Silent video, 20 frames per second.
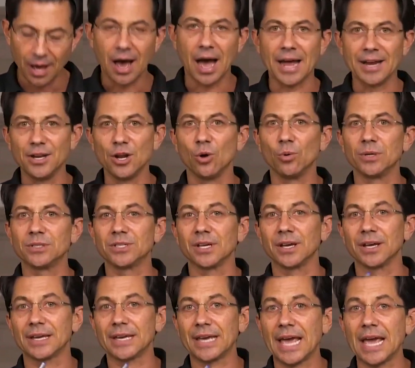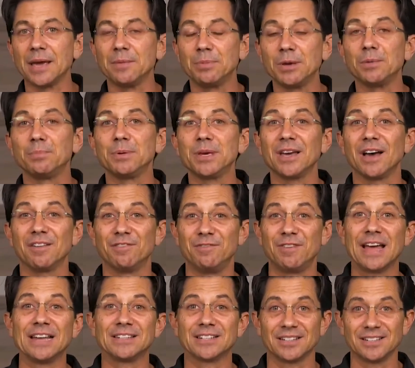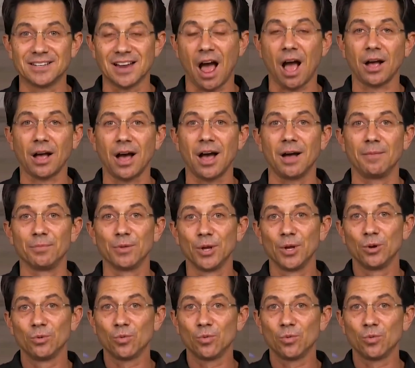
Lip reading: I know it's at kbbevent.com.